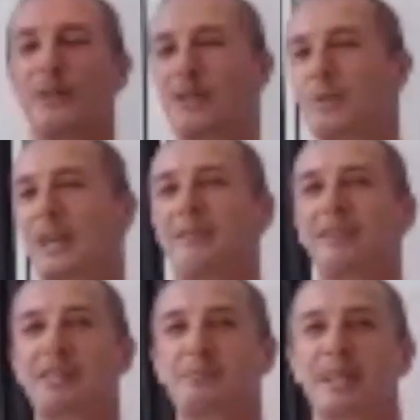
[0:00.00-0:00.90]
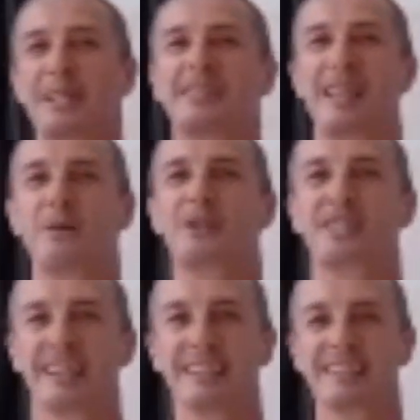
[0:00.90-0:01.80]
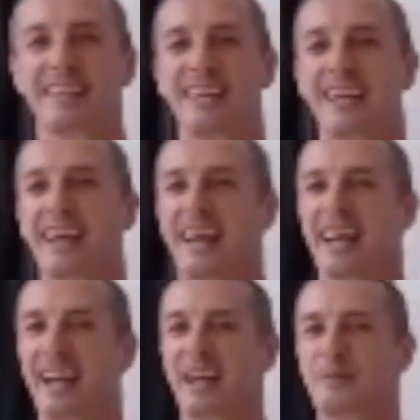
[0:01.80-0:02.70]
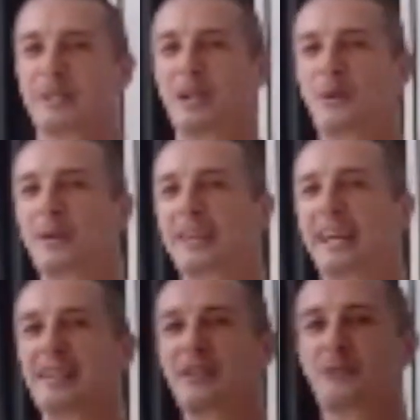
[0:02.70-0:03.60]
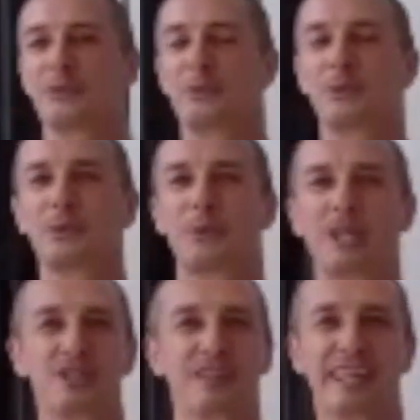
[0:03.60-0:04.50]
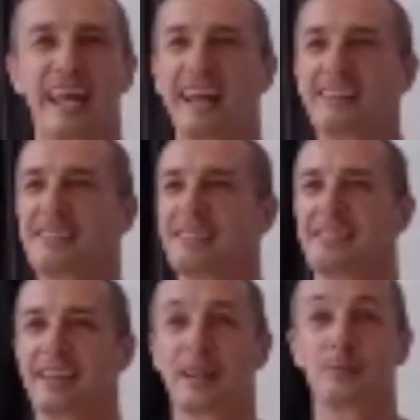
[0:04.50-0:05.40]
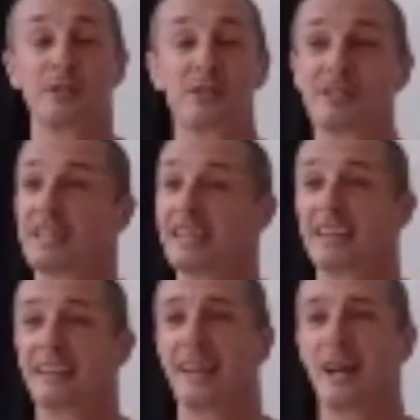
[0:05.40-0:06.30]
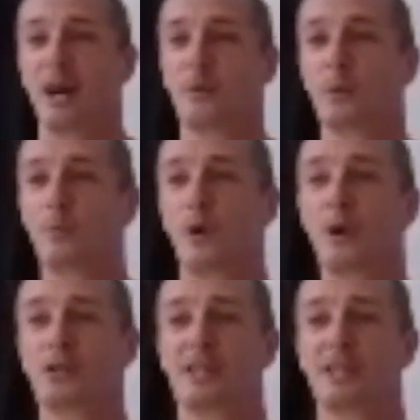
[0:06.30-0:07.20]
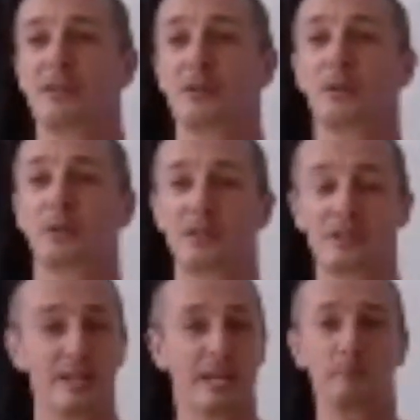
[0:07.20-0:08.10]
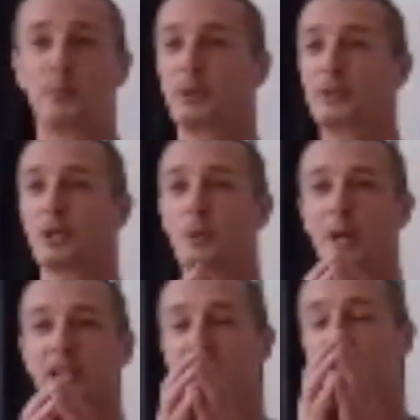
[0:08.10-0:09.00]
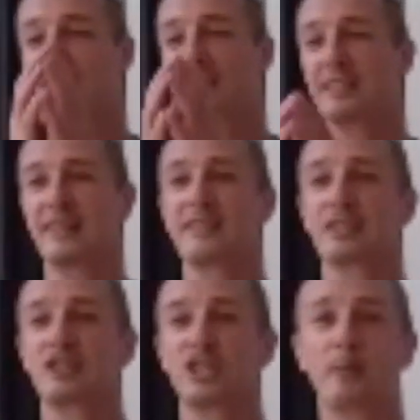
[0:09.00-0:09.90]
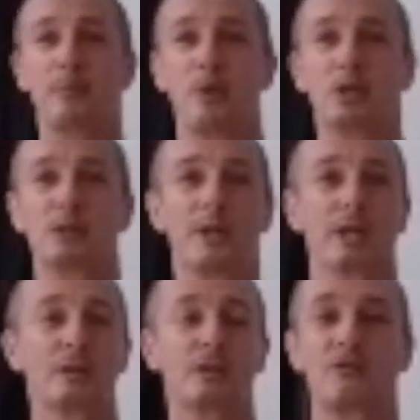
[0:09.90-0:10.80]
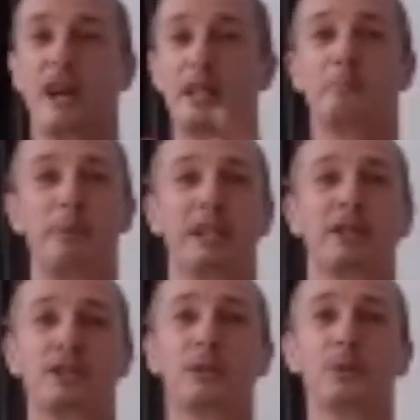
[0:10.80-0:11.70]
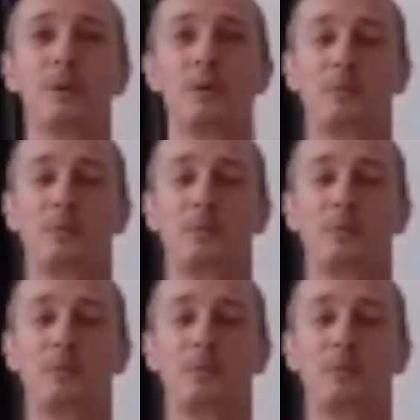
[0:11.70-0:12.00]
on and we're having this big sound salad, and we're going later through questions and answers, and we see what works. If you could just like put your questions in the chat box where you just write a big Q.